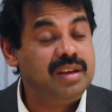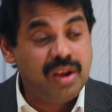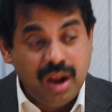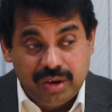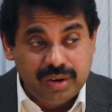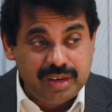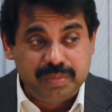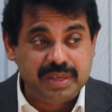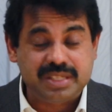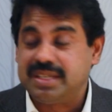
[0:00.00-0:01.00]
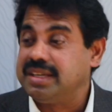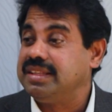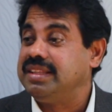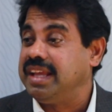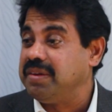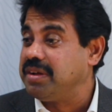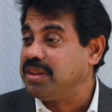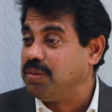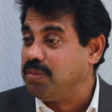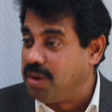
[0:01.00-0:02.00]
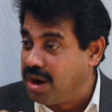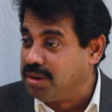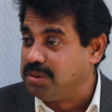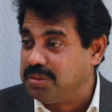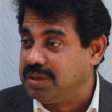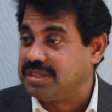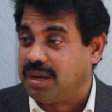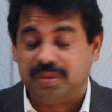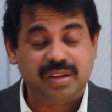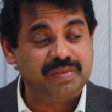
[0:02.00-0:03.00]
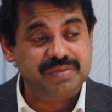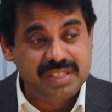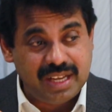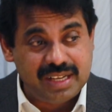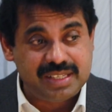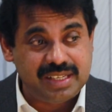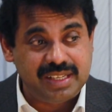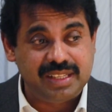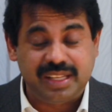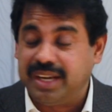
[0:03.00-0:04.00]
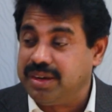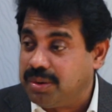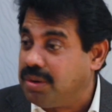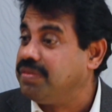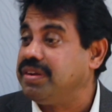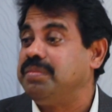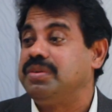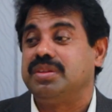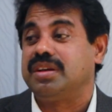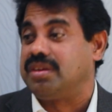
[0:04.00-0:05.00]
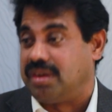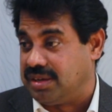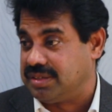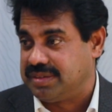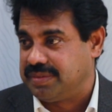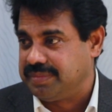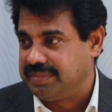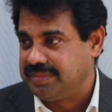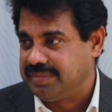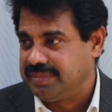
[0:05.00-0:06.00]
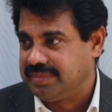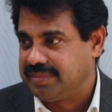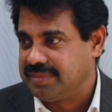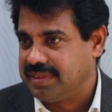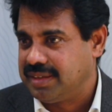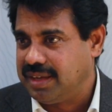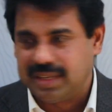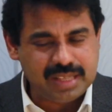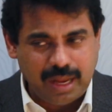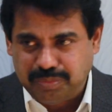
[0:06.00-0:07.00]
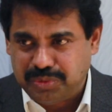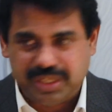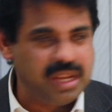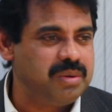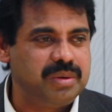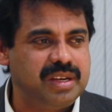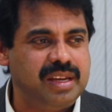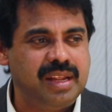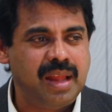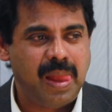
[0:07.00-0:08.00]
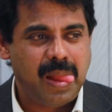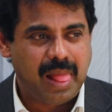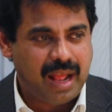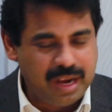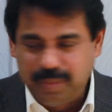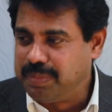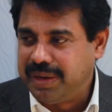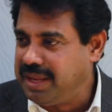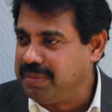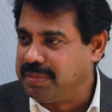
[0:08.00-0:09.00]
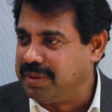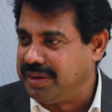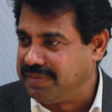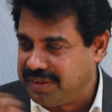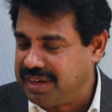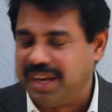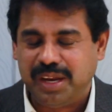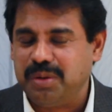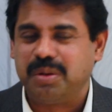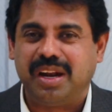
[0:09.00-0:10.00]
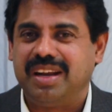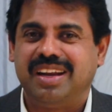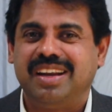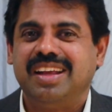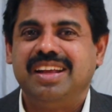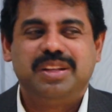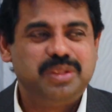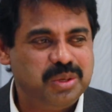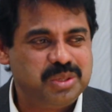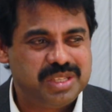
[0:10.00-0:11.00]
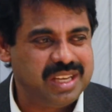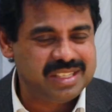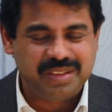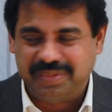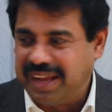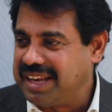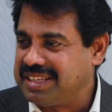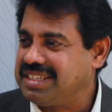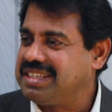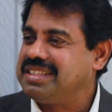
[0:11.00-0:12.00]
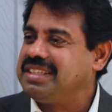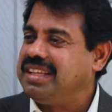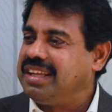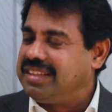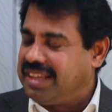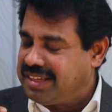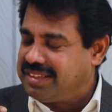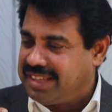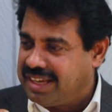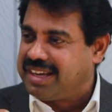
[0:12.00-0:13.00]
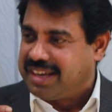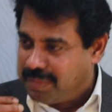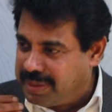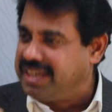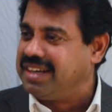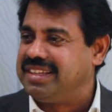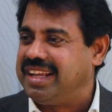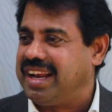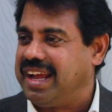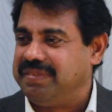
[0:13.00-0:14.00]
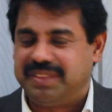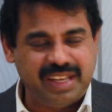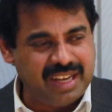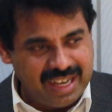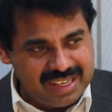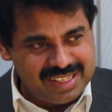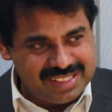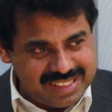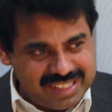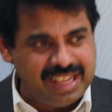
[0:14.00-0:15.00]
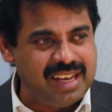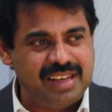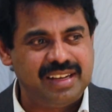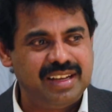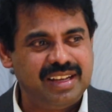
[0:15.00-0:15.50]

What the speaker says: Not only missed it, they were the one who was out of jealousy. They drove him to the cross. It's absolutely unbelievable. If you really look at it, those days the Pharisees, they committed their life. They had the zeal.